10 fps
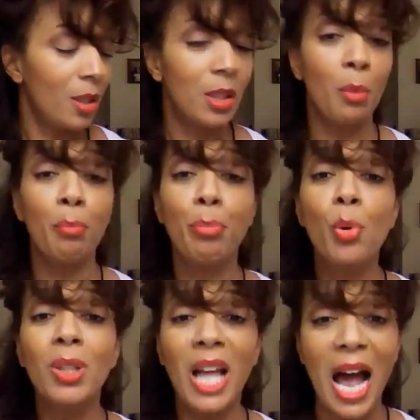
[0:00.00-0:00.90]
the
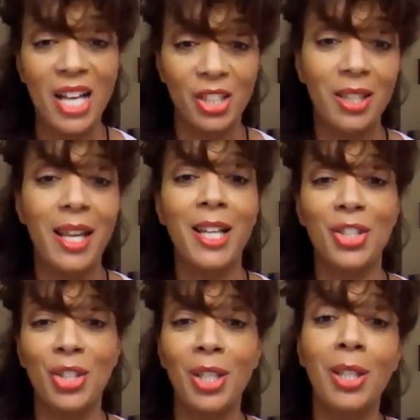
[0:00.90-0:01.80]
boulash that
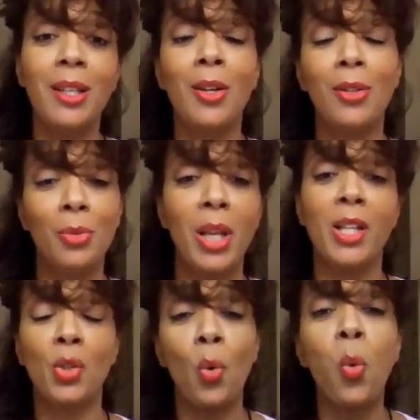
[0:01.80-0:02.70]
she
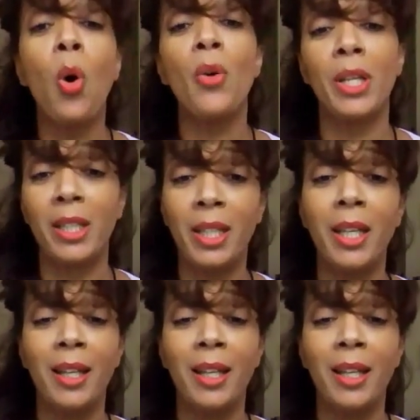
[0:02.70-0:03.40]
is quoted